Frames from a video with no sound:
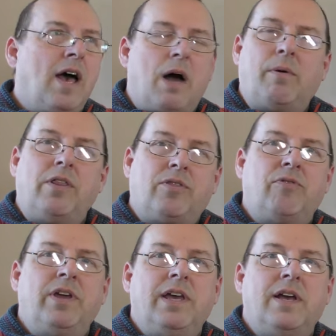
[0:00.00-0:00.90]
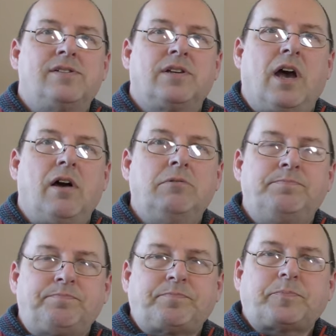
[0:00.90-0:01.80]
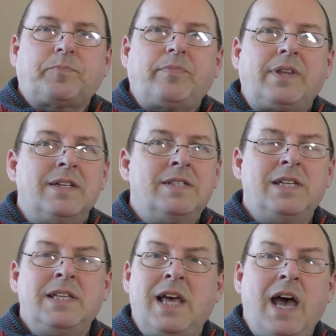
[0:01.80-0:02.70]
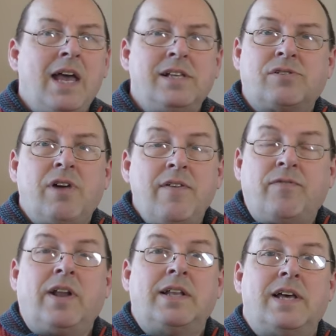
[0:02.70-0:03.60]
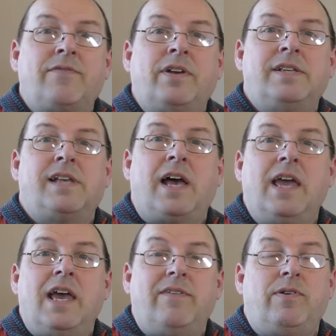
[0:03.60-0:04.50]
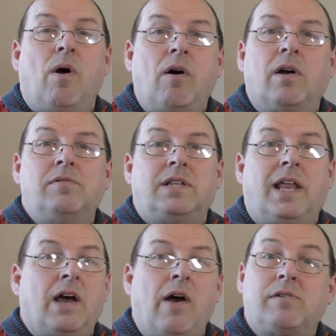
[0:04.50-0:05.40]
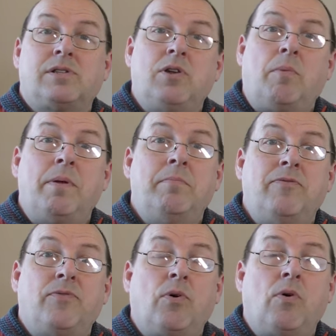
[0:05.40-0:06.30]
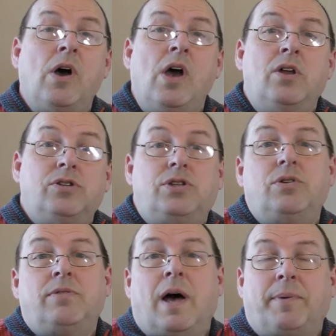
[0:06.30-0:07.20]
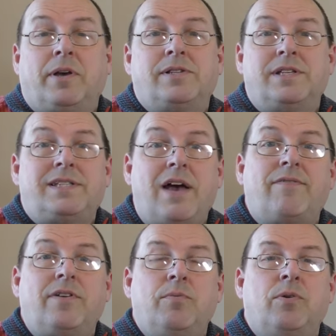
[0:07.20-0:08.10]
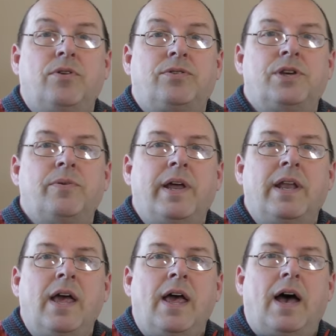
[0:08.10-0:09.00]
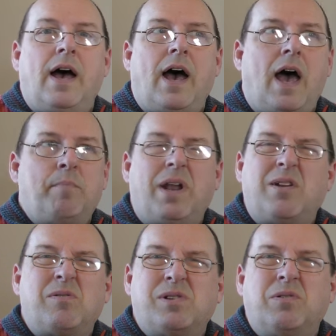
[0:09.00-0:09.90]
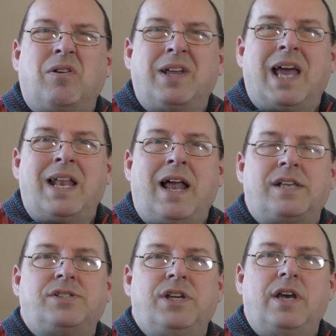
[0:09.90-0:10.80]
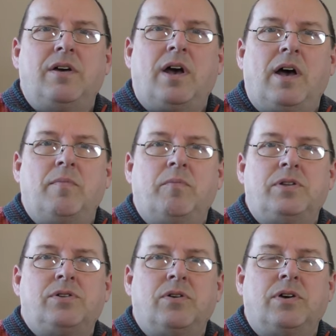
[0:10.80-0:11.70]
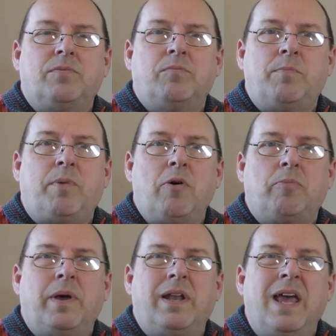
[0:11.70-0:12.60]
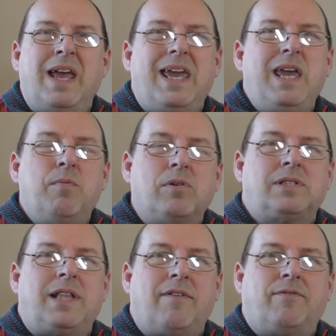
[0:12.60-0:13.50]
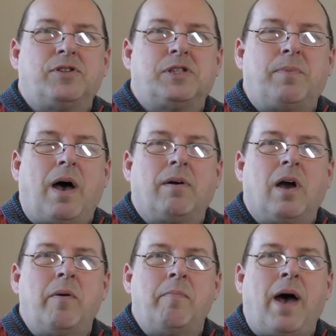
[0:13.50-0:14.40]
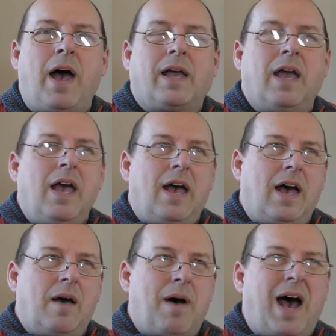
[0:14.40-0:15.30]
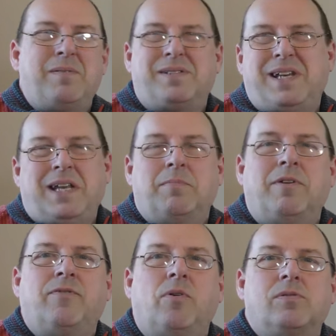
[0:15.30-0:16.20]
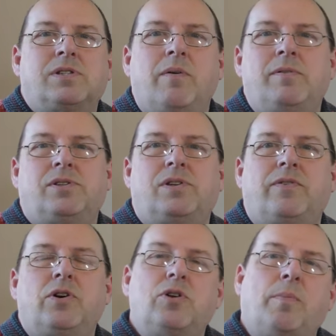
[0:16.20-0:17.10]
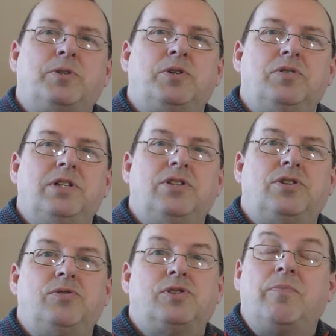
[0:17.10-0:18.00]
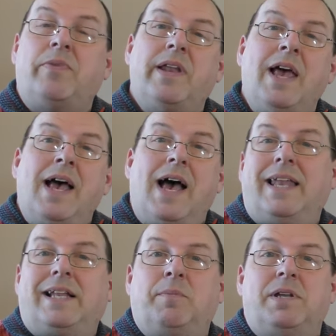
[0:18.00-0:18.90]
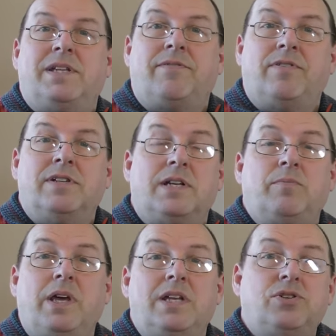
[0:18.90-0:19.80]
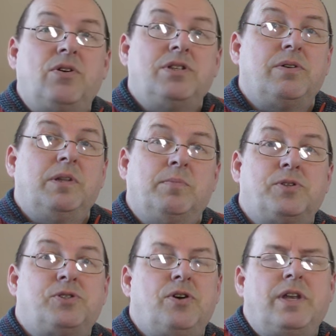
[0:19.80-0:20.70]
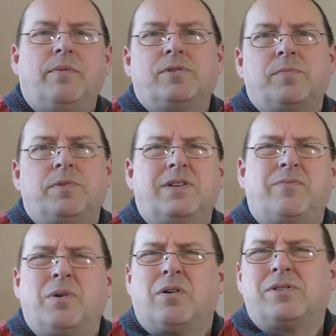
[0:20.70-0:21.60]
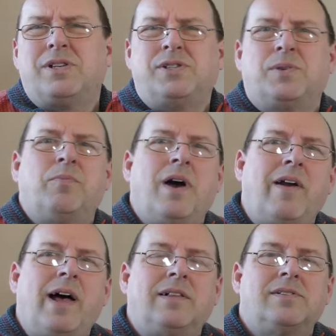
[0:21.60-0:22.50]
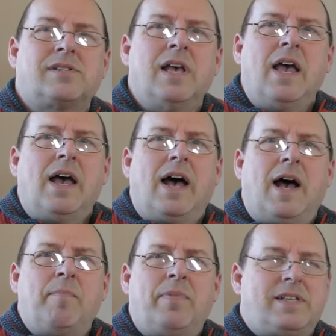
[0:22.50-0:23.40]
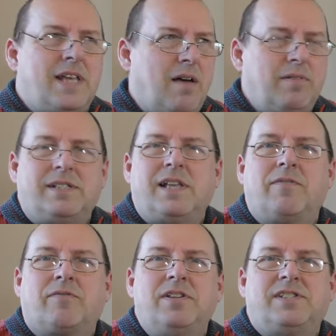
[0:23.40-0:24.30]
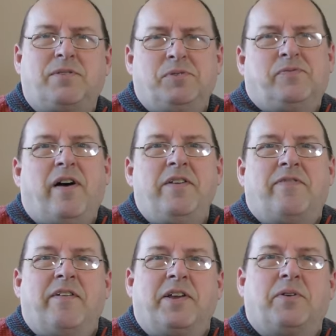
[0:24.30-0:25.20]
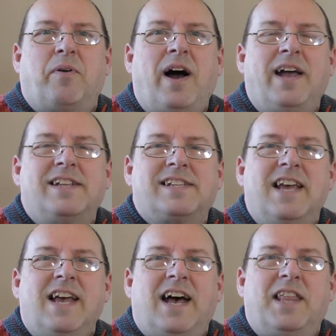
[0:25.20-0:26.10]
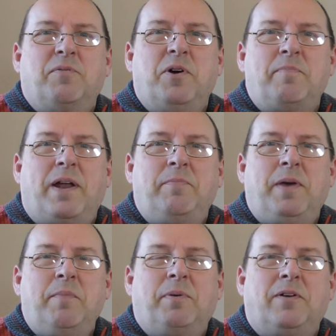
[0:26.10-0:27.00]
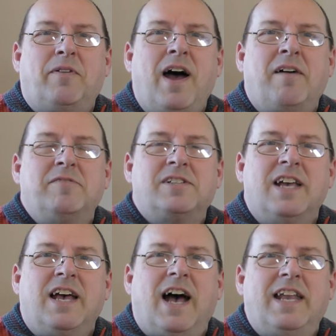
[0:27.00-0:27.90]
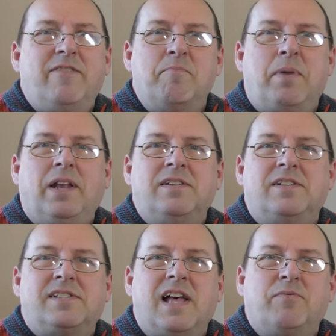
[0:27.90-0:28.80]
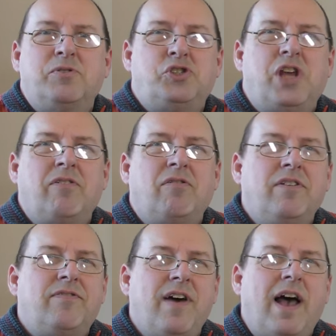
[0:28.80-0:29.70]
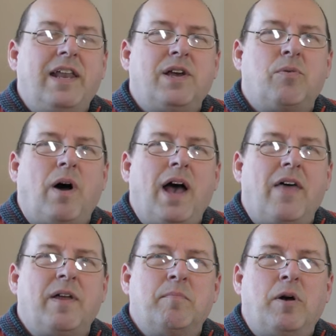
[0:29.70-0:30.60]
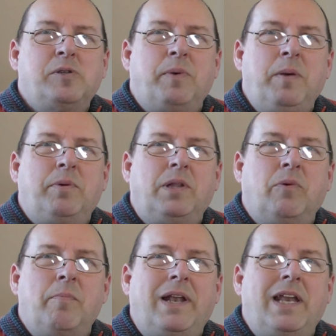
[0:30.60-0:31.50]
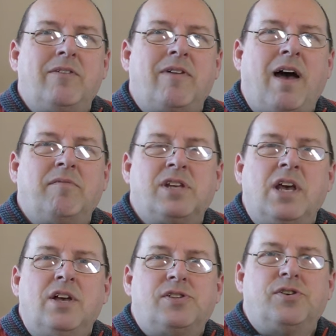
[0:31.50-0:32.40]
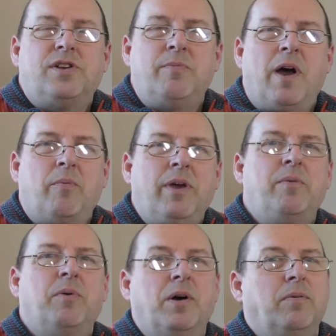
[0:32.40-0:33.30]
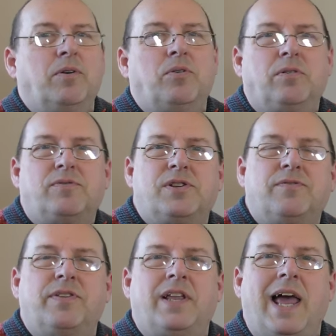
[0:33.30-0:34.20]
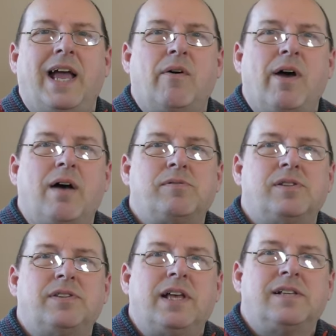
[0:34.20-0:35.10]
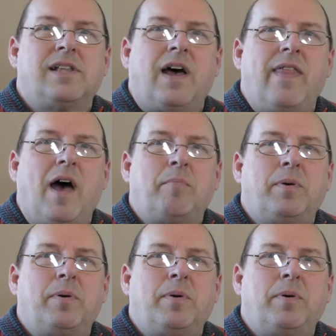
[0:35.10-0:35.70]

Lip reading: I went 3 years ago, did it there. It's great fun. I'd definitely say, if you are going to the Lego House and not been before, to do that, because it's definitely worth doing. But I'd also gone again last year with Duncan. We'd both been. He wasn't that fussed about going back. I'd seen it before, so it was sort of a good opportunity to do something a little bit different, and we enjoyed doing the bus journey. It was something different. We got to see somewhere else. The town itself, Grinstead, was very, very quiet, and there weren't many people around, and even Billund itself was generally fairly quiet. I think most people that were milling around, certainly where we were all sort of for the Lego House and things like that.